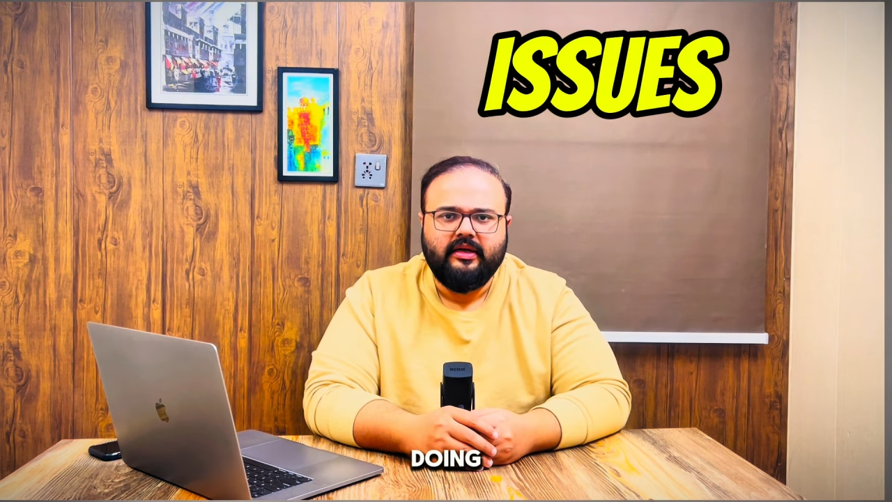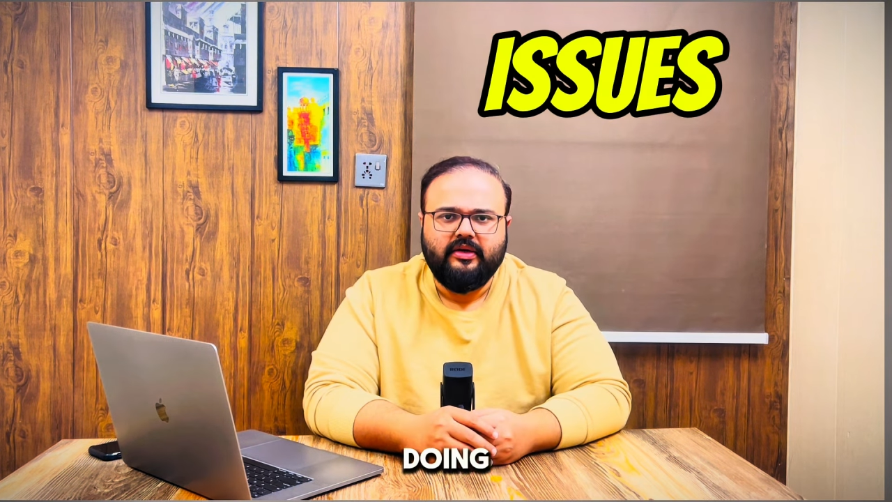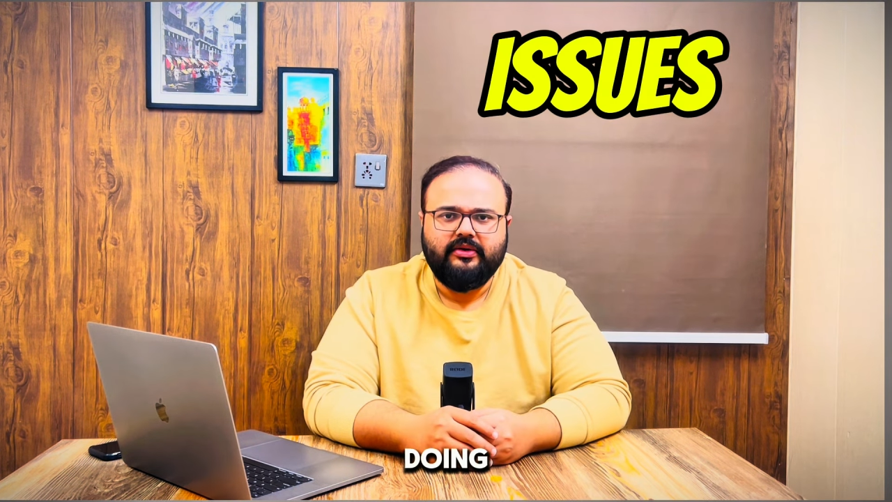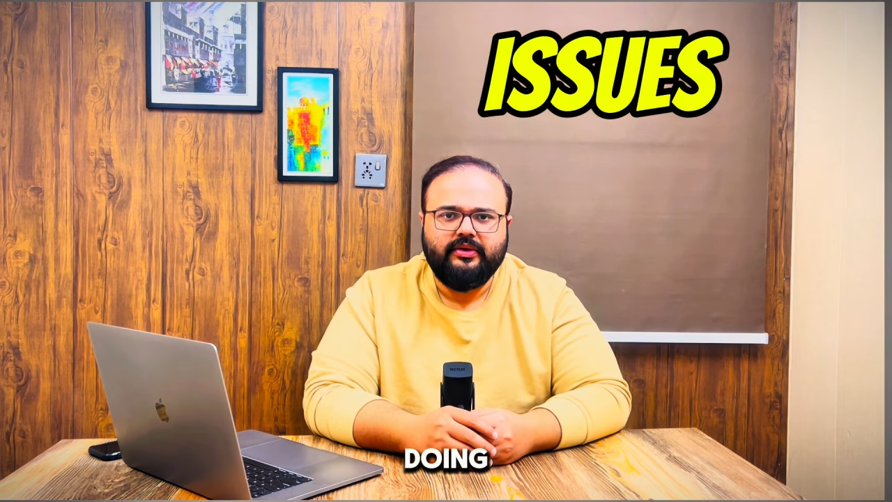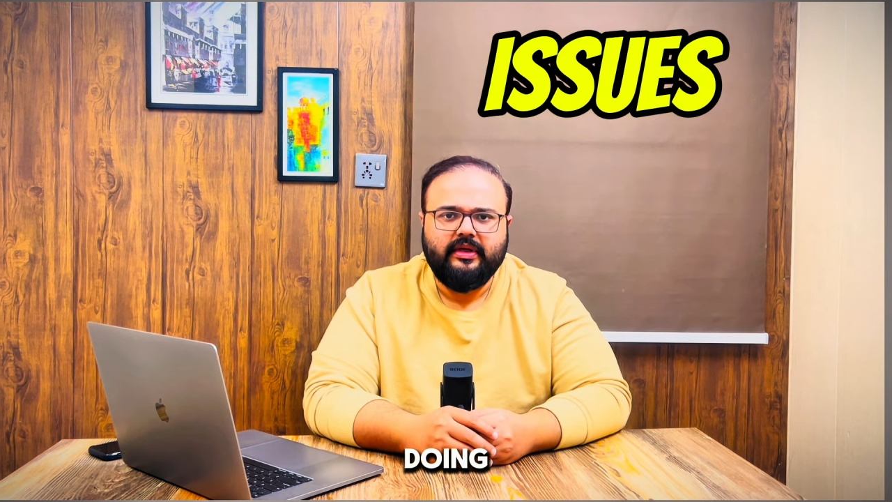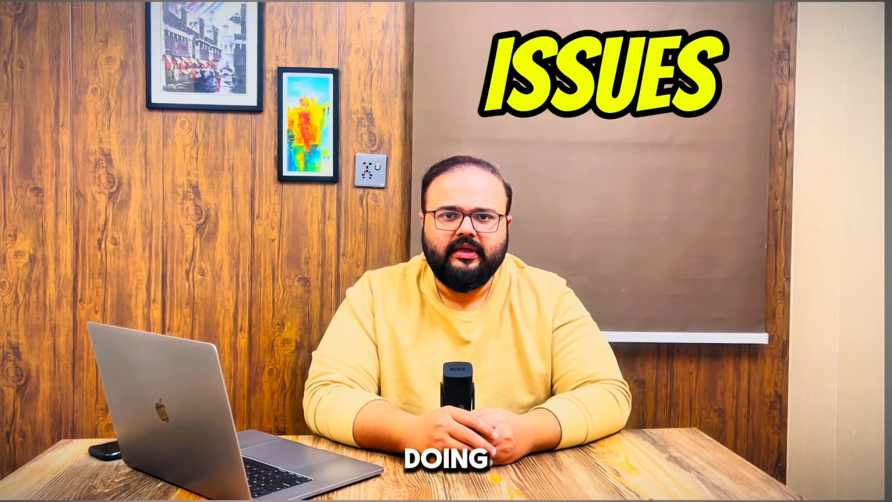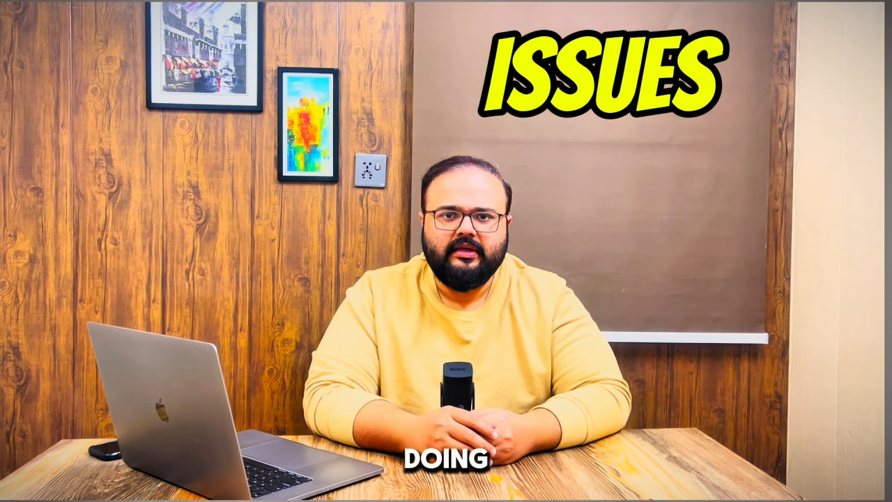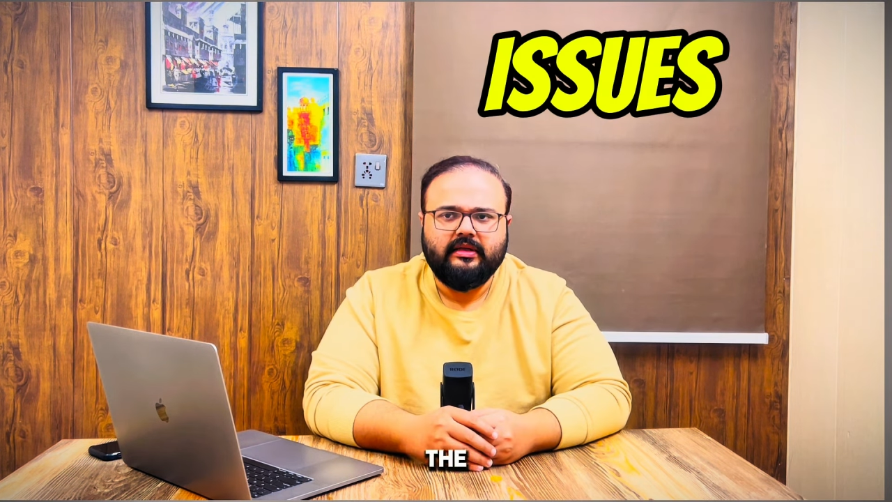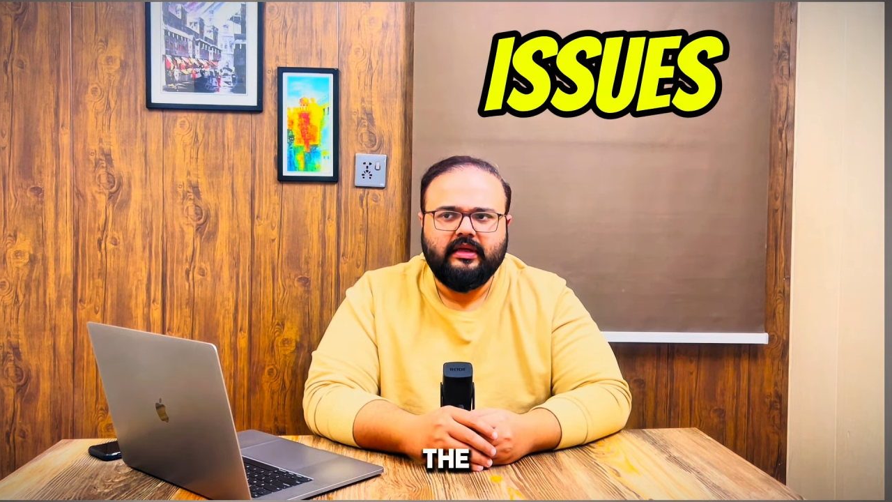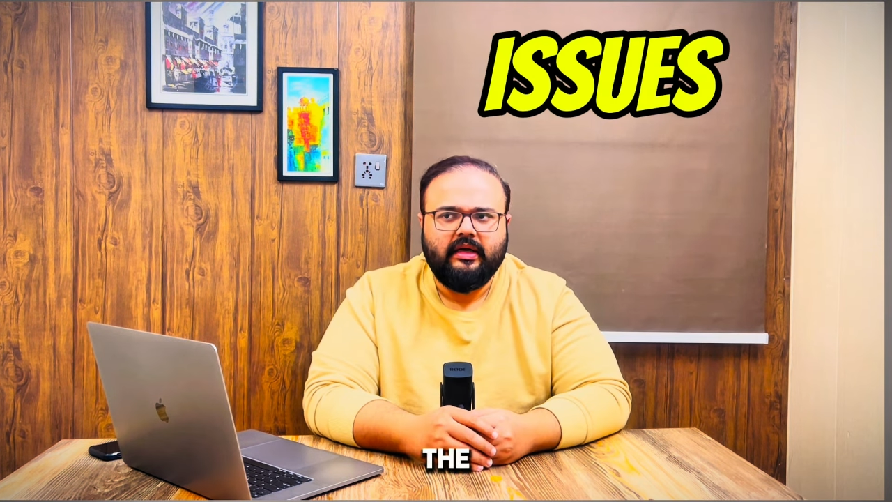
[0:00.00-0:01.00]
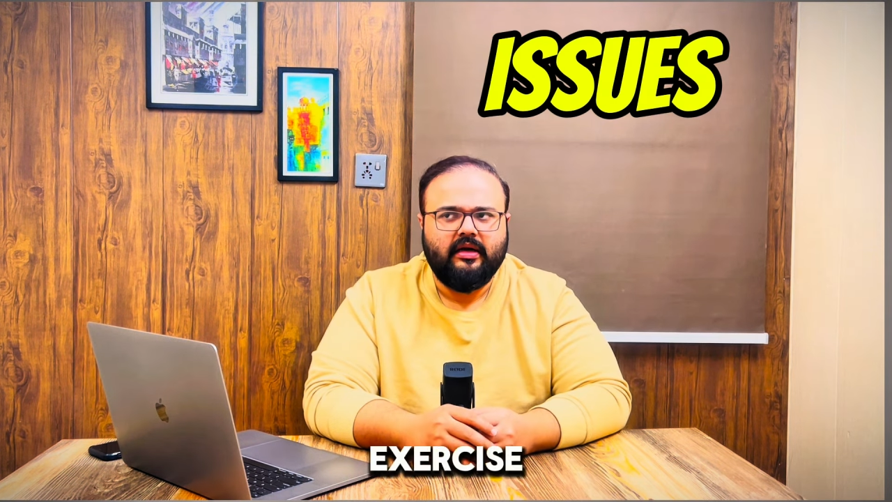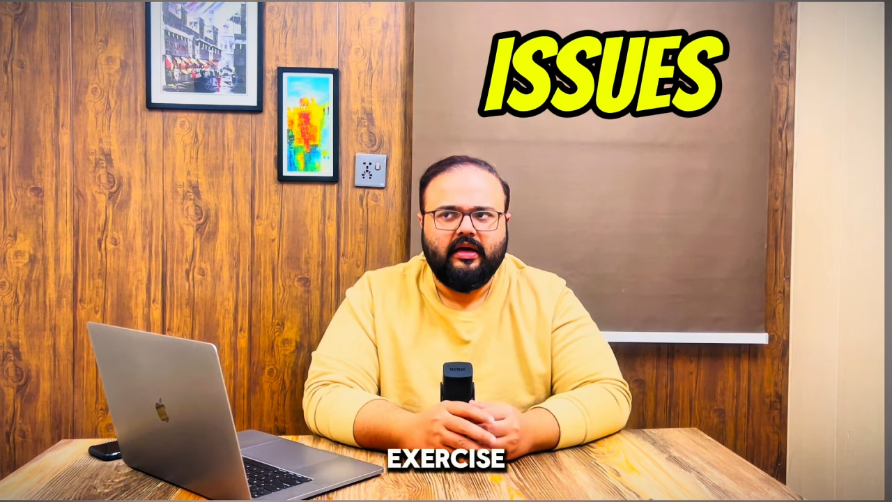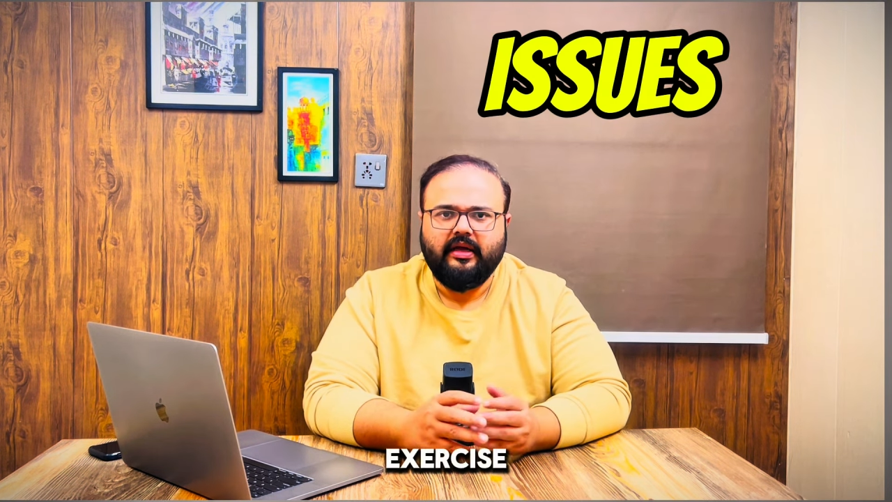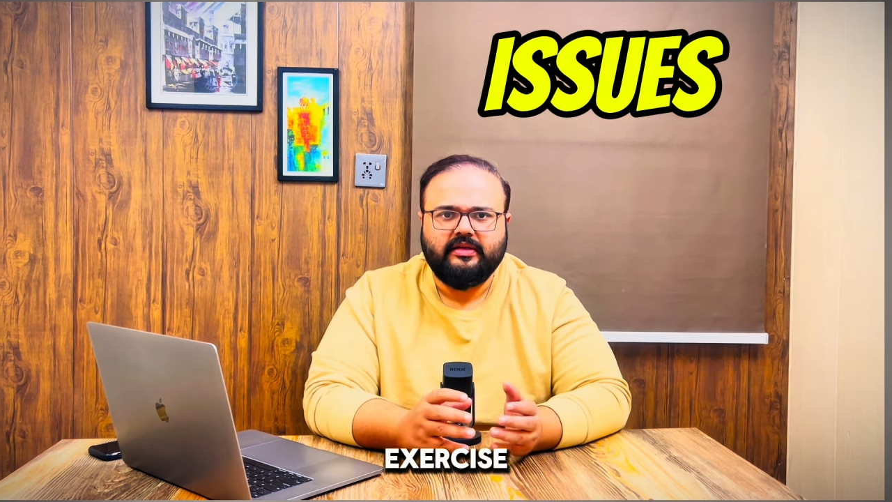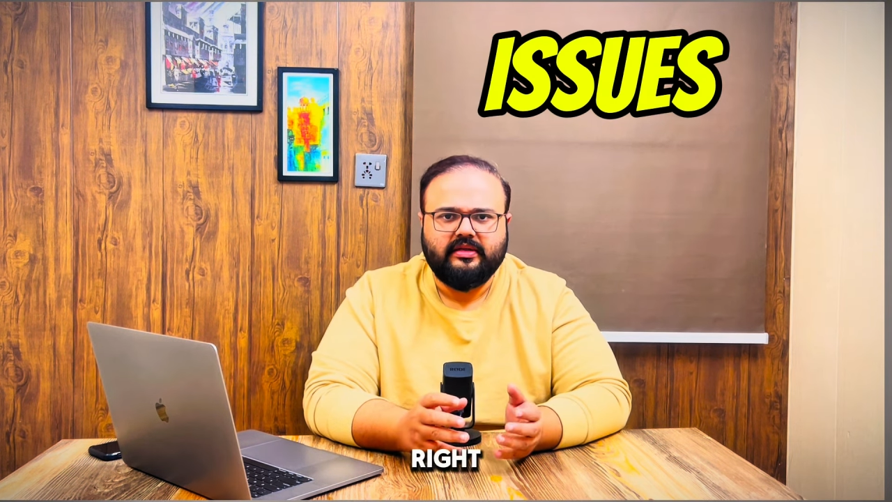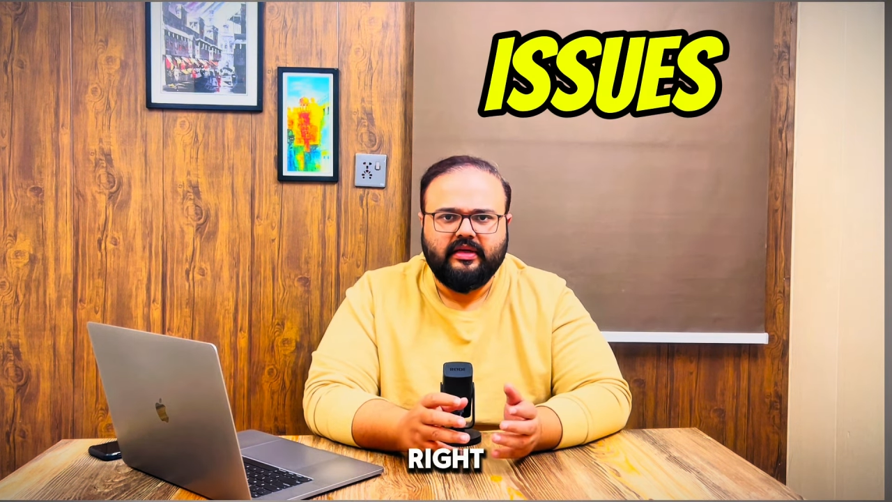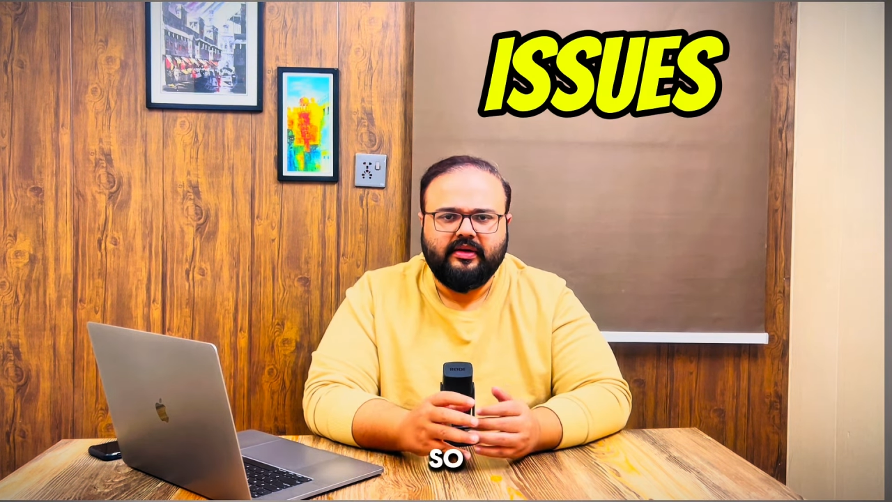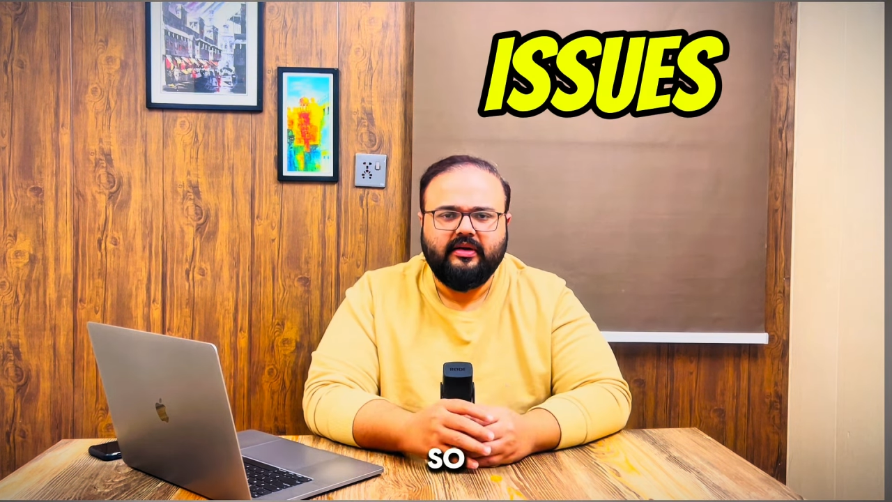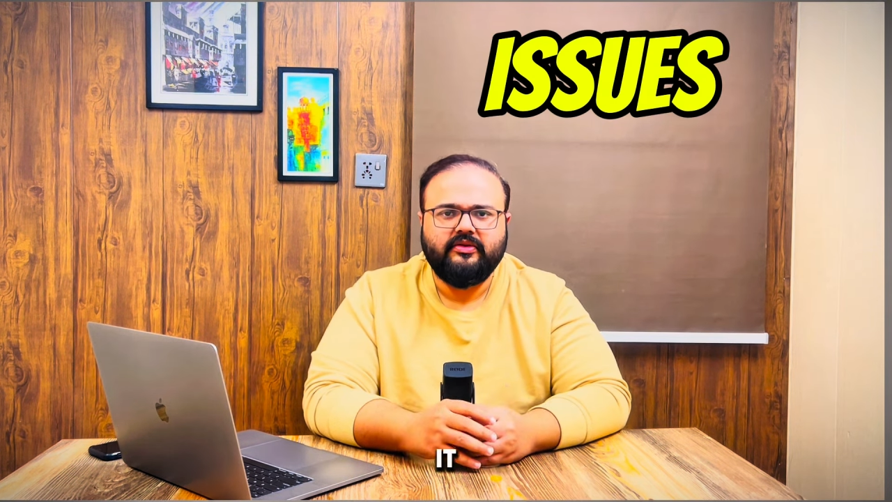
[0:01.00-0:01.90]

doing the exercise, right?